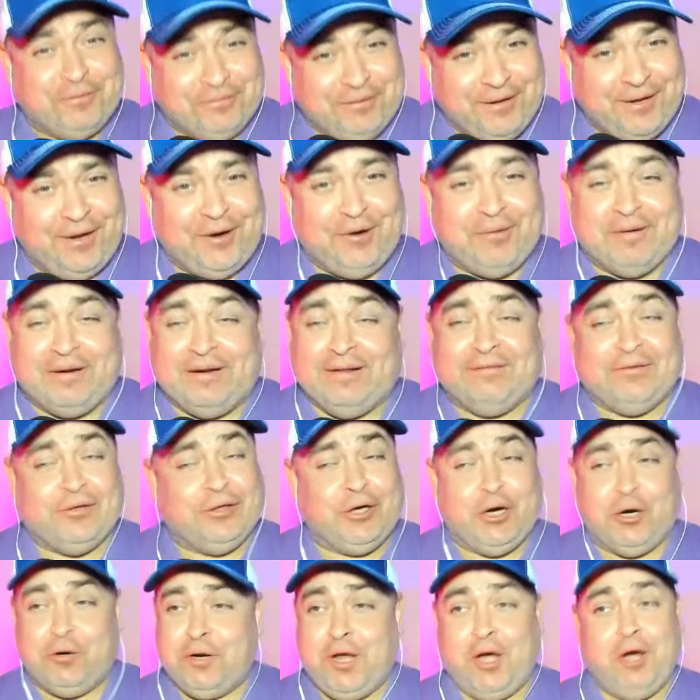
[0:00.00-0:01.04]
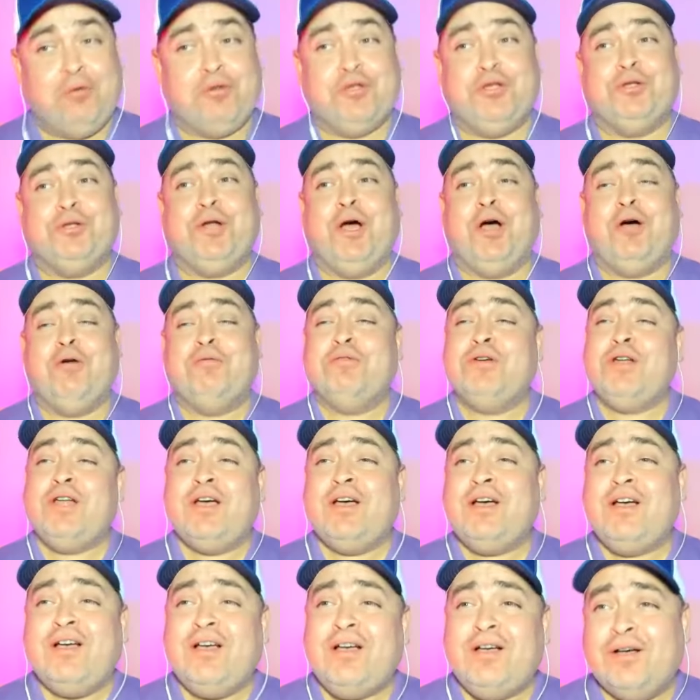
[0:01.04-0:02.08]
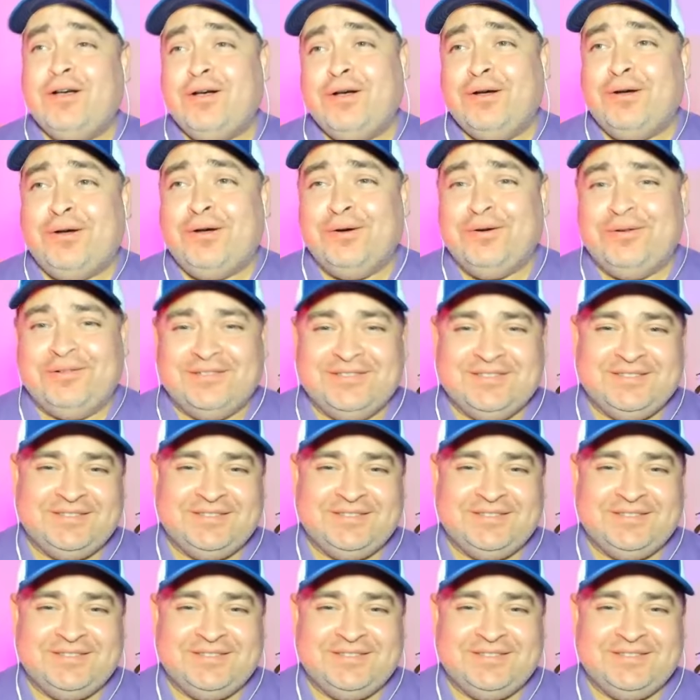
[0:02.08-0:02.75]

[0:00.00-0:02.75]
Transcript: know, and if you don't know, you don't know.